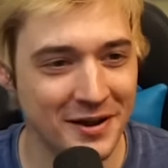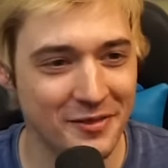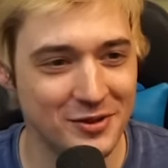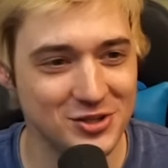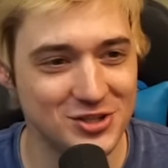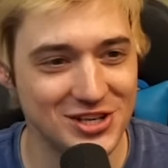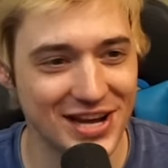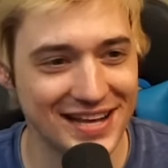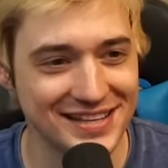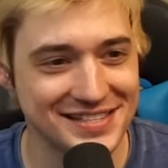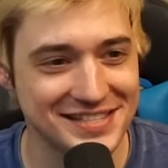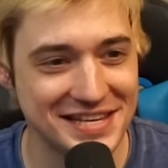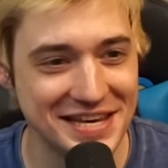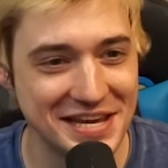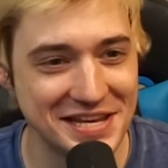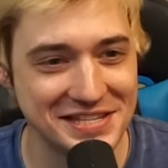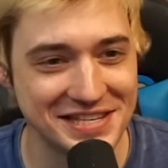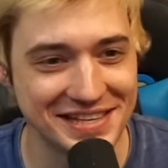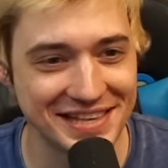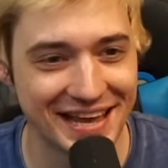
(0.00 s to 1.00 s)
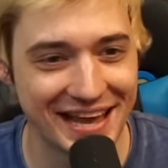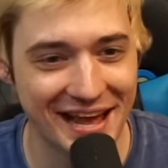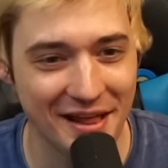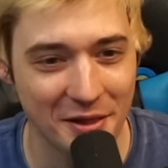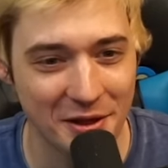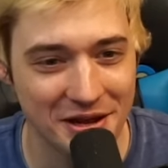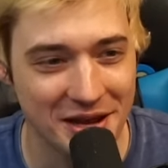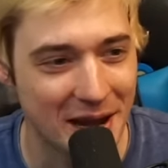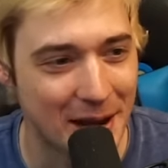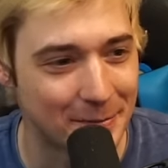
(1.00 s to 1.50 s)
to the jet skis and the
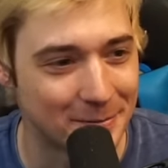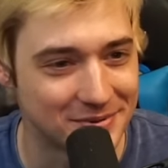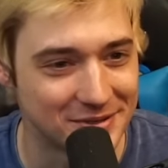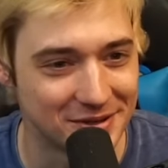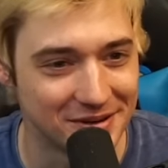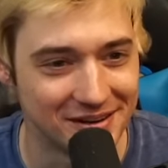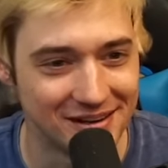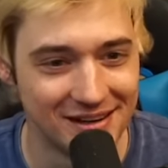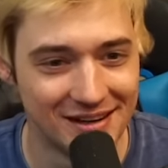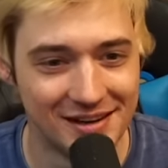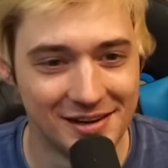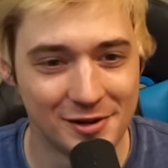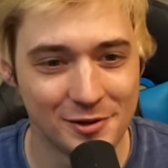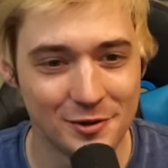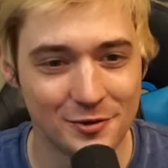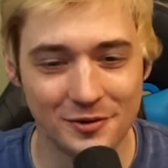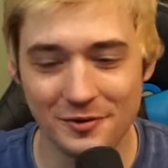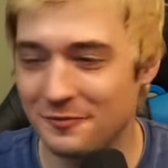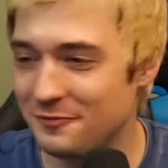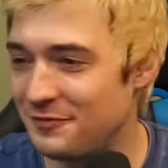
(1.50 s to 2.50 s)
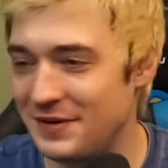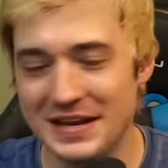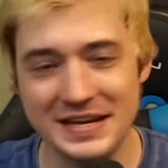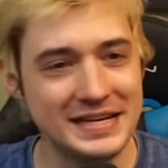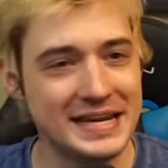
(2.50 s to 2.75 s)
helicopter? Vin